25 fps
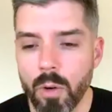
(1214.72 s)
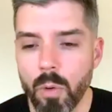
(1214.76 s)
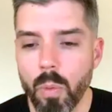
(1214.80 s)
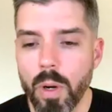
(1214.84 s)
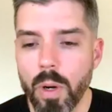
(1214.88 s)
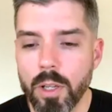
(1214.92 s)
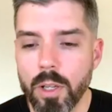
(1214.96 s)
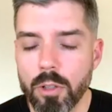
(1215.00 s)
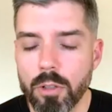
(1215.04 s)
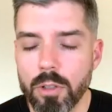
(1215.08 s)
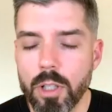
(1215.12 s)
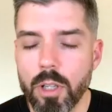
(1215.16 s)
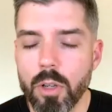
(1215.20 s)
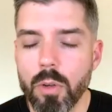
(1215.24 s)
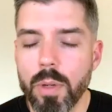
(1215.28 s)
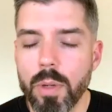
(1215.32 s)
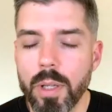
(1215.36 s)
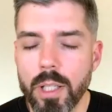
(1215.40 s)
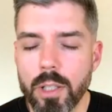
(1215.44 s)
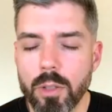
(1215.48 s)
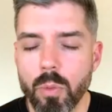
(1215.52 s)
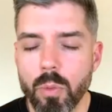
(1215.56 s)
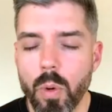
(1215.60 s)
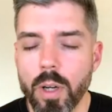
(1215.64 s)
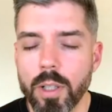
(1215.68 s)
What you're doing
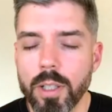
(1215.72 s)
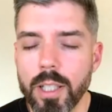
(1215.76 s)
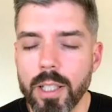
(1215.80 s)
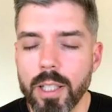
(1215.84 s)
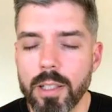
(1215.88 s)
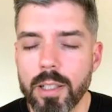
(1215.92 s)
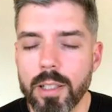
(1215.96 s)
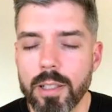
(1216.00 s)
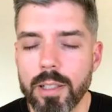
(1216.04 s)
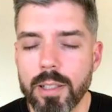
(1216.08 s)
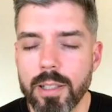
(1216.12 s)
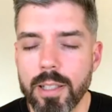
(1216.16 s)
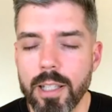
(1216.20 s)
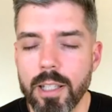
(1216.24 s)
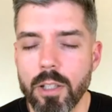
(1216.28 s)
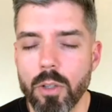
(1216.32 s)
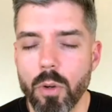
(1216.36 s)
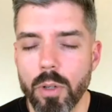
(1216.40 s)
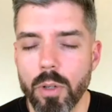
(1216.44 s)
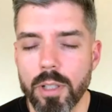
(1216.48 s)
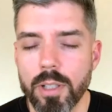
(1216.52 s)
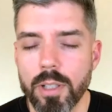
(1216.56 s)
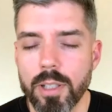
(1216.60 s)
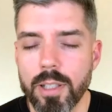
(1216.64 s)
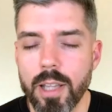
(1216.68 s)
is working to see
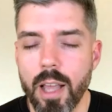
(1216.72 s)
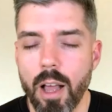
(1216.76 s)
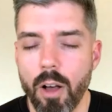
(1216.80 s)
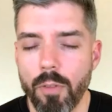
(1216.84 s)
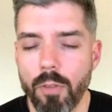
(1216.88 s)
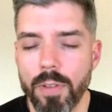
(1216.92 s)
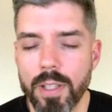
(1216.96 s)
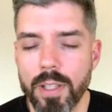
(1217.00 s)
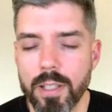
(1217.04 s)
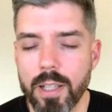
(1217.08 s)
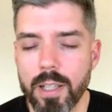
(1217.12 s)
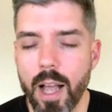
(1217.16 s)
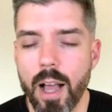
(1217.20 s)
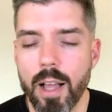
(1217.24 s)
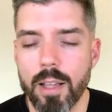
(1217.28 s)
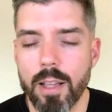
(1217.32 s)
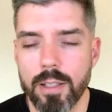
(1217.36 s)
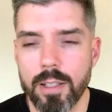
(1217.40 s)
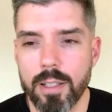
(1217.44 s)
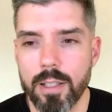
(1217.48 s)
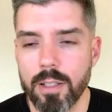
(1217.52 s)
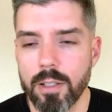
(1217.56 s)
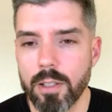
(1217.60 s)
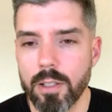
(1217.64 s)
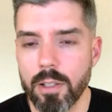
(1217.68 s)
yourself as God
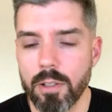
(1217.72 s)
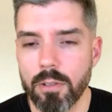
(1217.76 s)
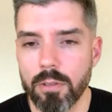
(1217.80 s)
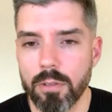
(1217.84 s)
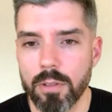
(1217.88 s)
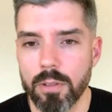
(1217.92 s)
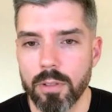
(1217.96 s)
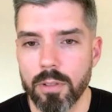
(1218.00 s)
sees you.